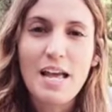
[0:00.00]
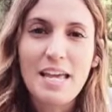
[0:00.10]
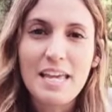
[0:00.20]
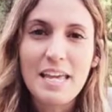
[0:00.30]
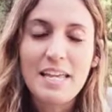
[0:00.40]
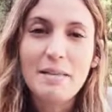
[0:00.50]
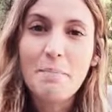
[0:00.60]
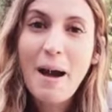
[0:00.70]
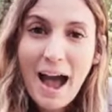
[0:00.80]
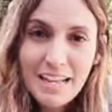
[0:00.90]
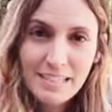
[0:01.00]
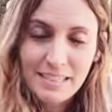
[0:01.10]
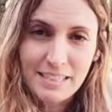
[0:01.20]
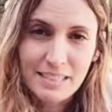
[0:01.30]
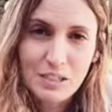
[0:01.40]
in
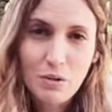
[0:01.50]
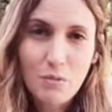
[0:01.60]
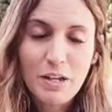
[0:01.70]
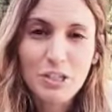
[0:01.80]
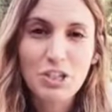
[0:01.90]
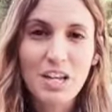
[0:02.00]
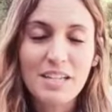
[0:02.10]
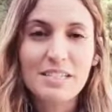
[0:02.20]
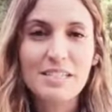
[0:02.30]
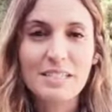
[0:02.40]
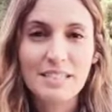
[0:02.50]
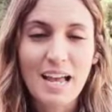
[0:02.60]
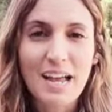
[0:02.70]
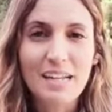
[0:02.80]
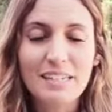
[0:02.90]
Pisces, which is the
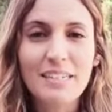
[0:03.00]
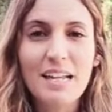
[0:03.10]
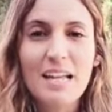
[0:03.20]
sign